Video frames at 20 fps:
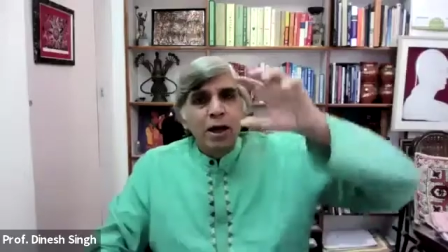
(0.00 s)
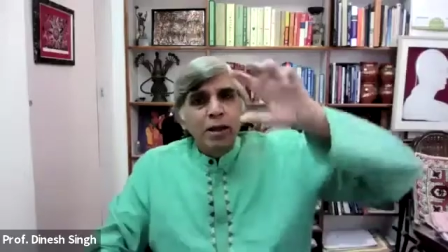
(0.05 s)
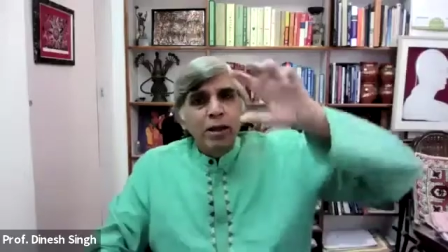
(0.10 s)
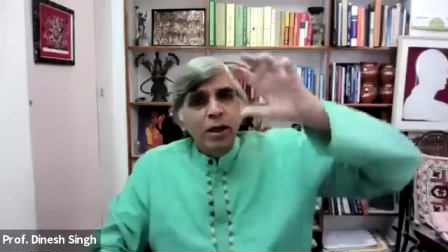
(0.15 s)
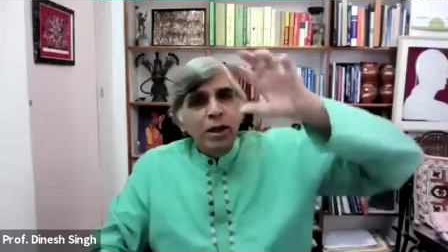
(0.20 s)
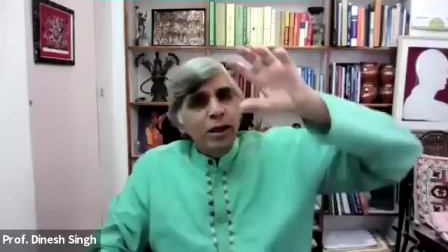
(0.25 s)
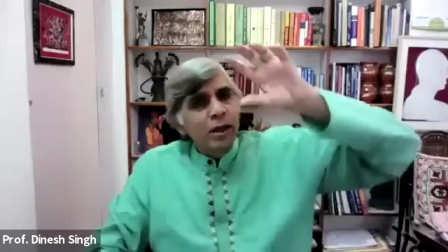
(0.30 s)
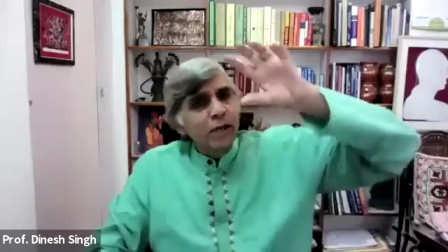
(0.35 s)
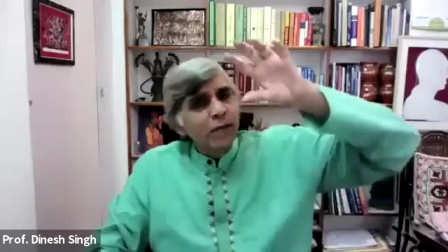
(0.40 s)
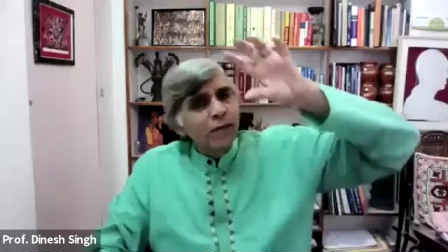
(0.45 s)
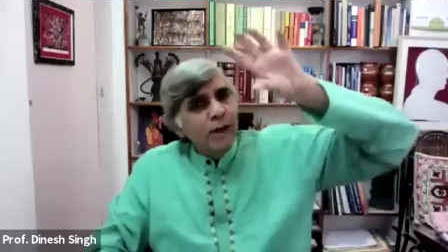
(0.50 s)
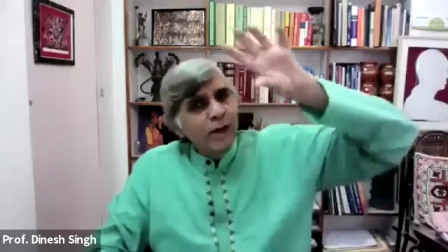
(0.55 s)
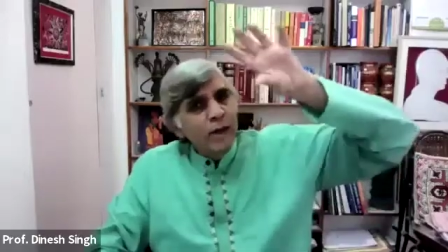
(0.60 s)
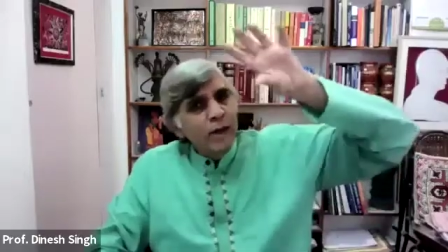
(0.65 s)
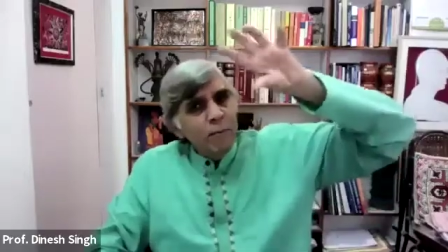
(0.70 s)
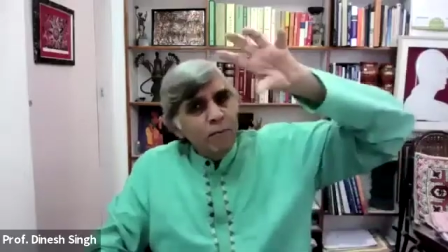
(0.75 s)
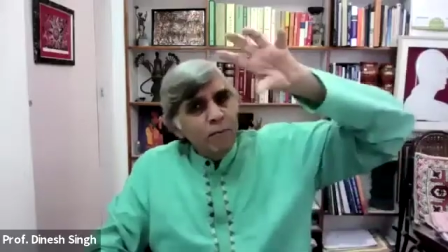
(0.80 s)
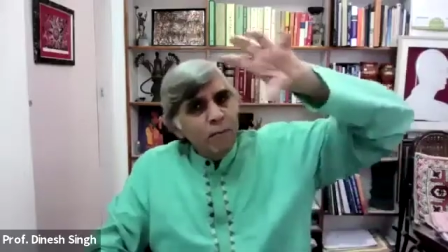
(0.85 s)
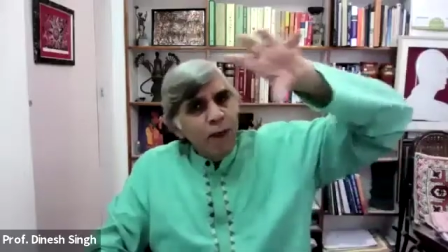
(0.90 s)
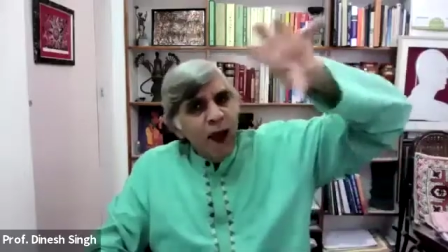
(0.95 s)
that they were in
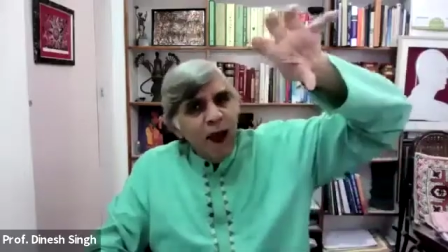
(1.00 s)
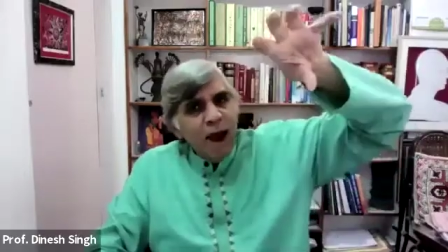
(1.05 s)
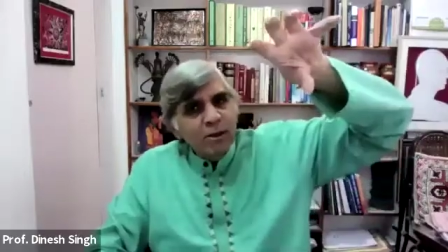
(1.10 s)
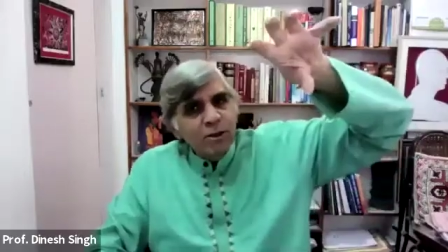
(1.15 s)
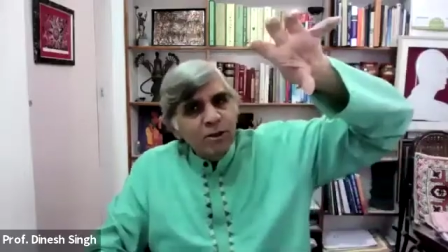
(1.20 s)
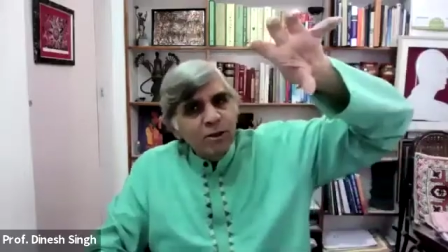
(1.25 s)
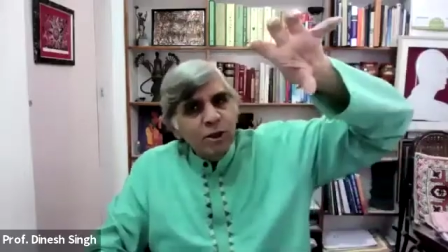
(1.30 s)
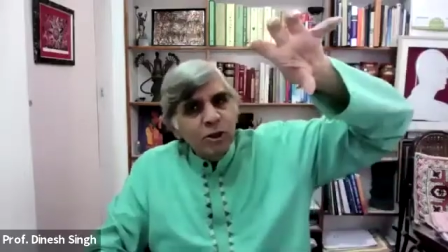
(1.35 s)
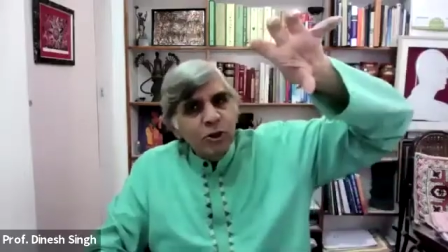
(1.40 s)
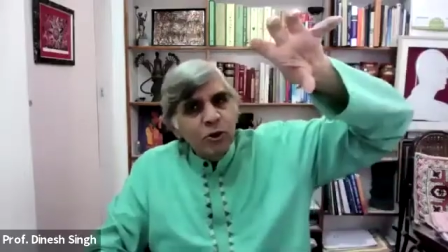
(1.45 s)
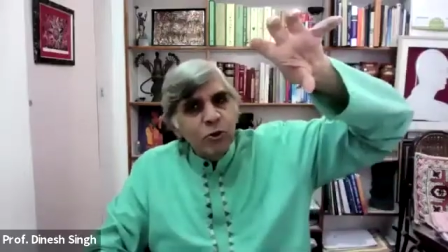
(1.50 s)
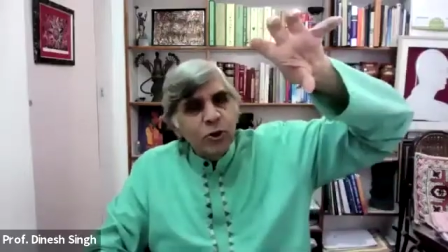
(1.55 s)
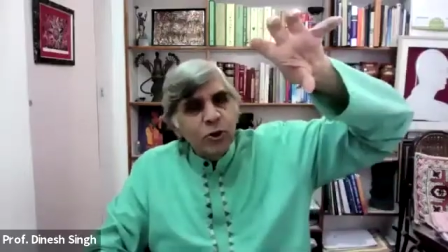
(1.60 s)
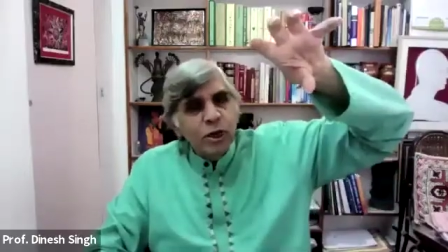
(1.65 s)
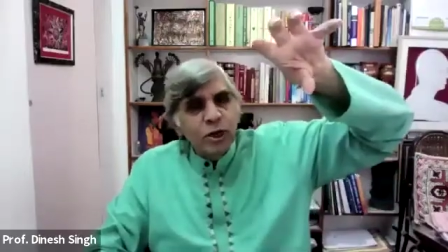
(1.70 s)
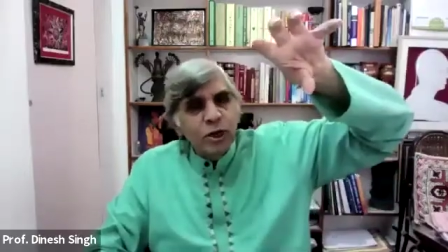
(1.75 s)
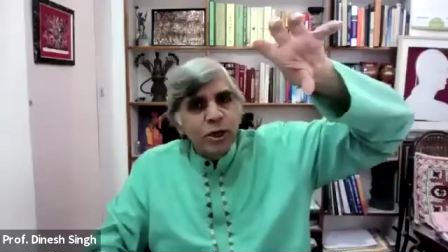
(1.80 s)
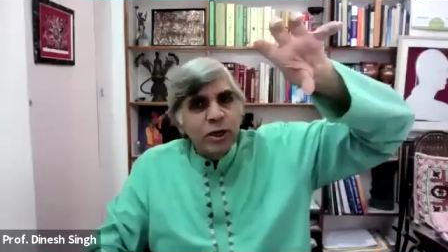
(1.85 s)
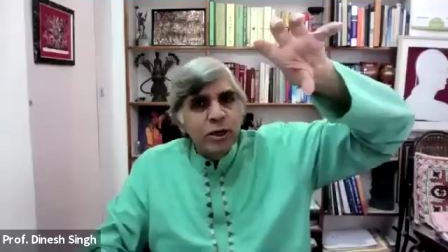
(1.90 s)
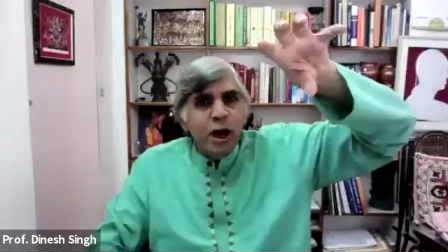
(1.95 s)
a bad
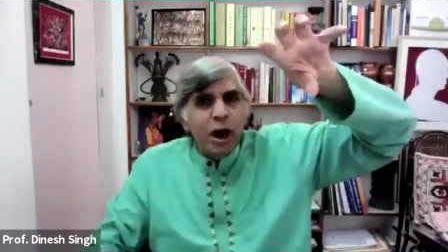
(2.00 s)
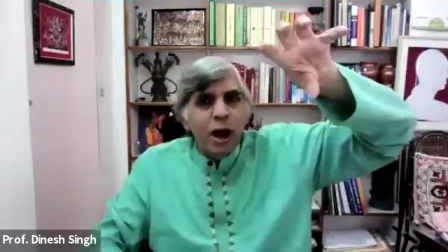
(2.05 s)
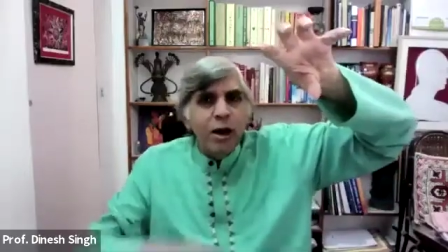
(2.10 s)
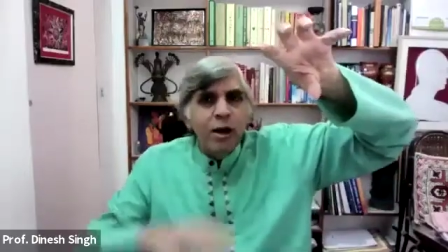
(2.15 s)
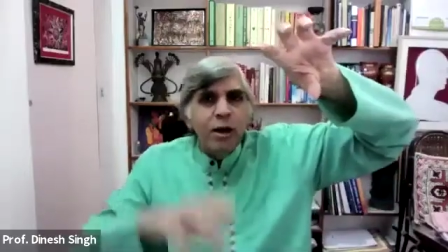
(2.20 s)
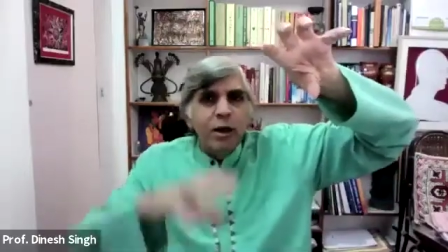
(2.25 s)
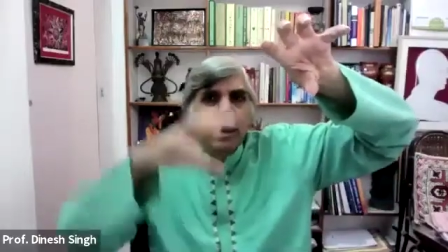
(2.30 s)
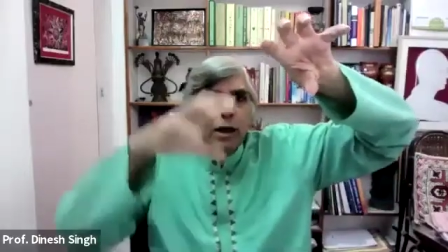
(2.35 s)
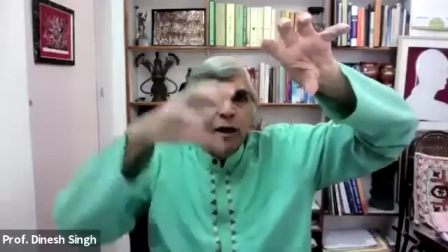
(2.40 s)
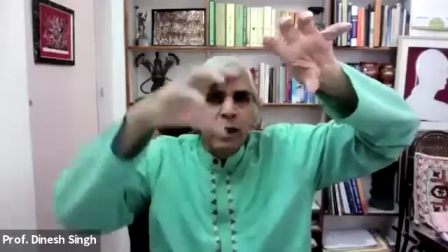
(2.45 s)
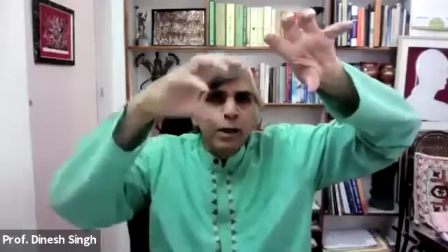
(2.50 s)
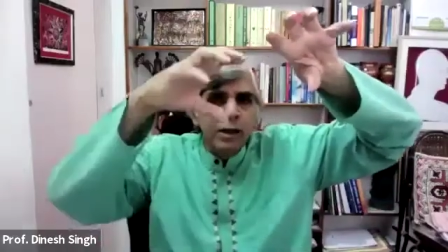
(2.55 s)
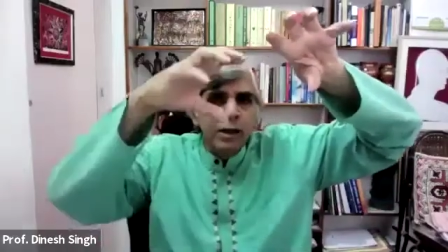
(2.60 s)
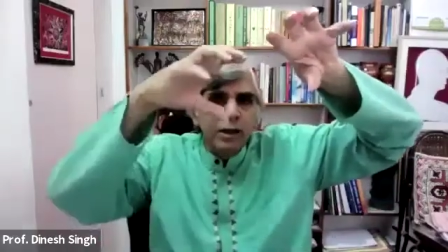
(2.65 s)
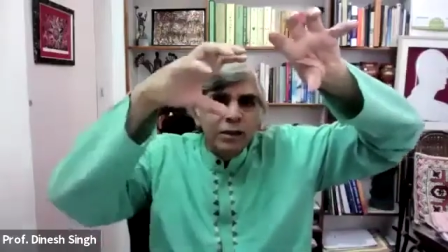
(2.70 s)
situation until they